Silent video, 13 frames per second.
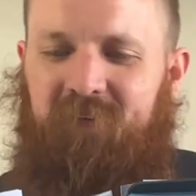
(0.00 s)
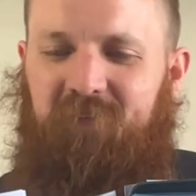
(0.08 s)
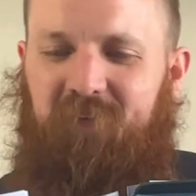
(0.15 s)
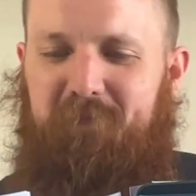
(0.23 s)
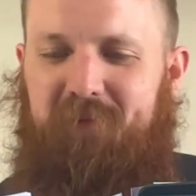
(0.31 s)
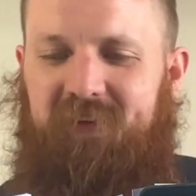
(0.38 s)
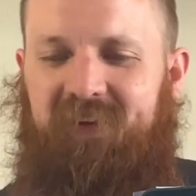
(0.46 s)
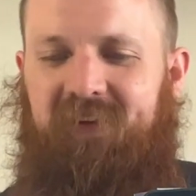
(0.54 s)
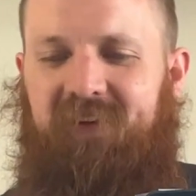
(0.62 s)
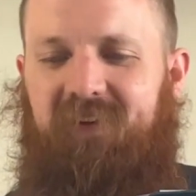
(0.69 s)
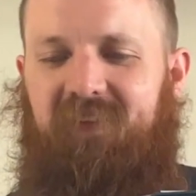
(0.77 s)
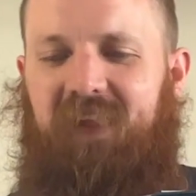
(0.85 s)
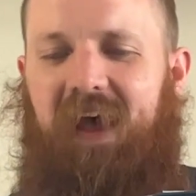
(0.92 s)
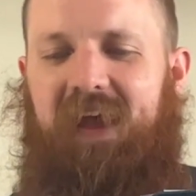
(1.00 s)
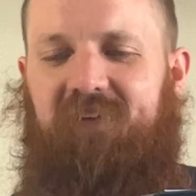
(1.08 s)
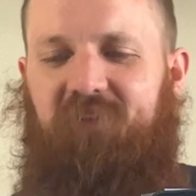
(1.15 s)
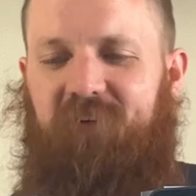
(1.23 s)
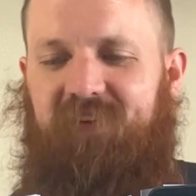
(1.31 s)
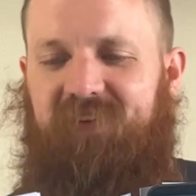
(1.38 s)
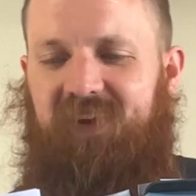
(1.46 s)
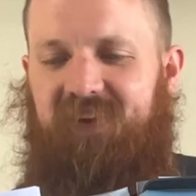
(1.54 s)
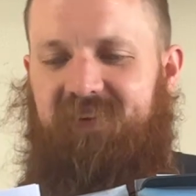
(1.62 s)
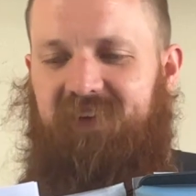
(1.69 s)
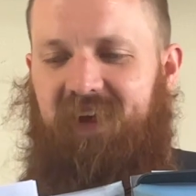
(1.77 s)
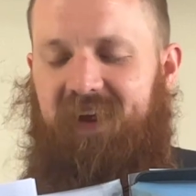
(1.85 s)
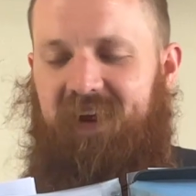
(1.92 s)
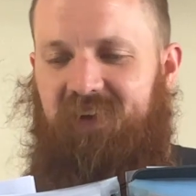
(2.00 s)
would be liable to set aside